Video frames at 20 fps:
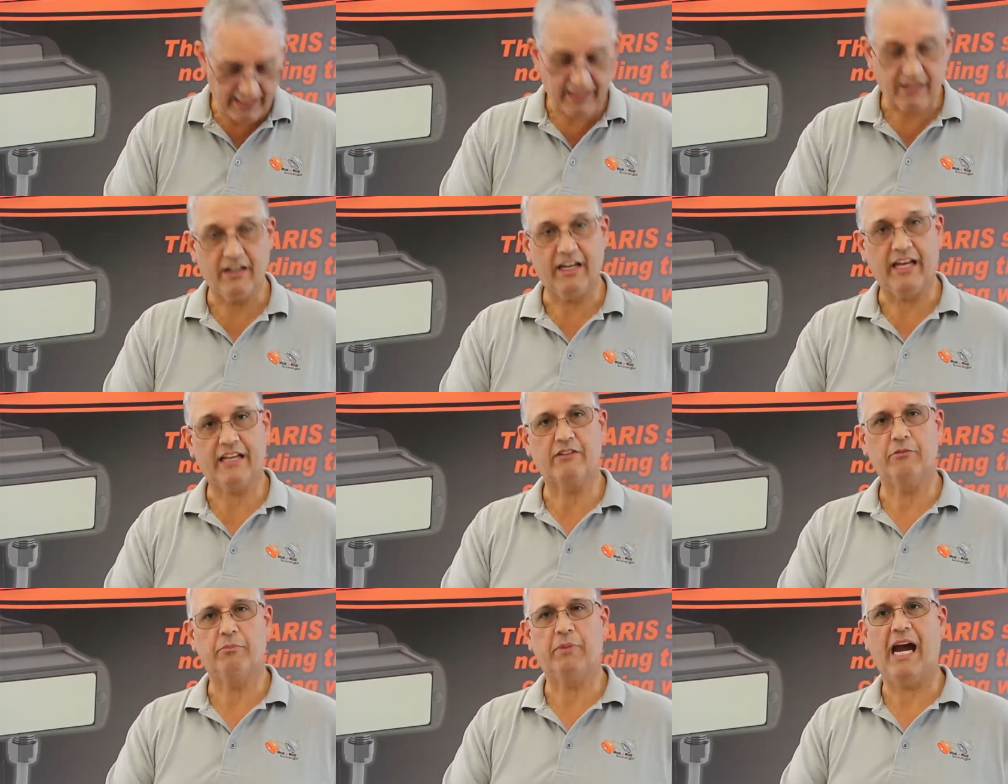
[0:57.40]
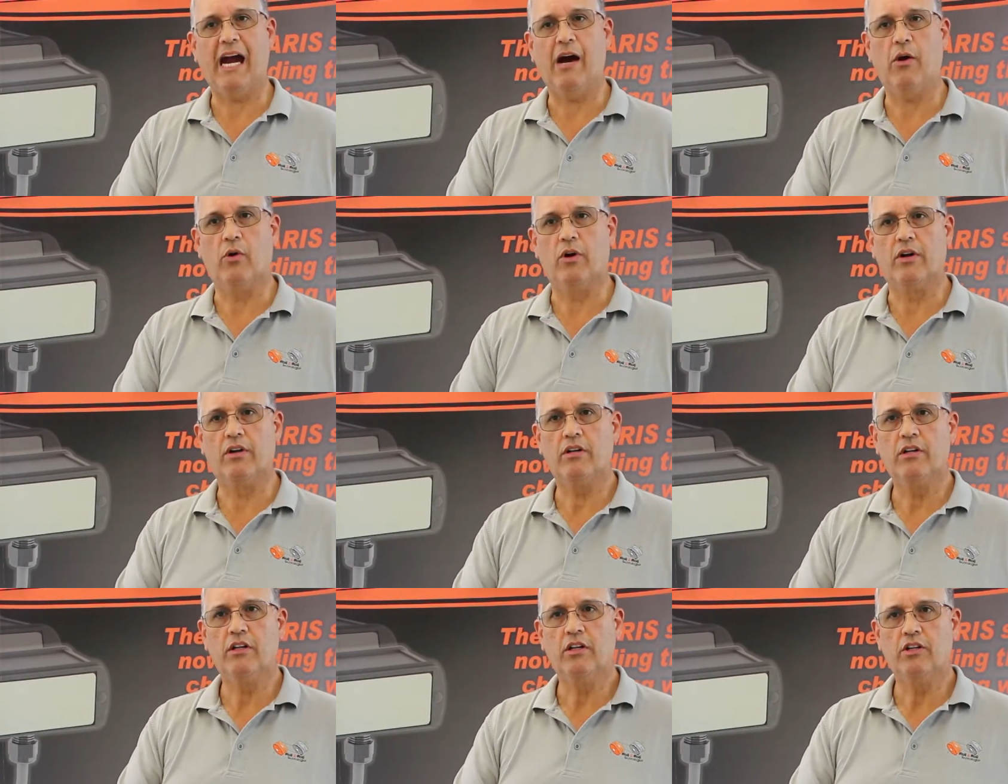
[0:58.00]
and connect the
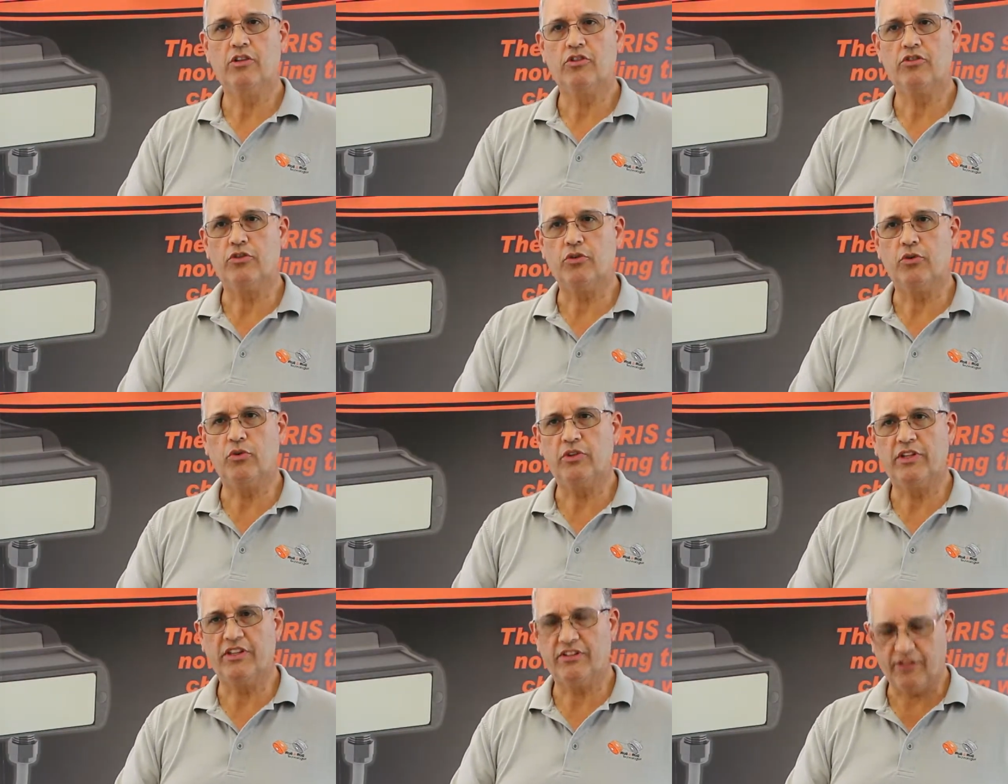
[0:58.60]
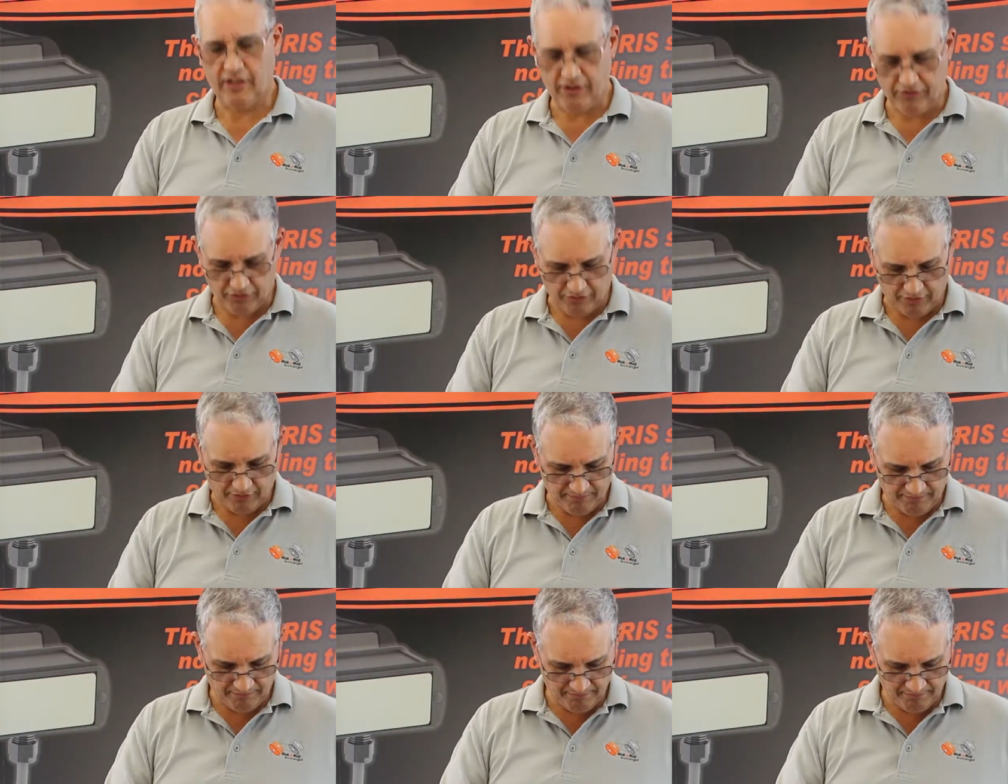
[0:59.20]
power to the sensor.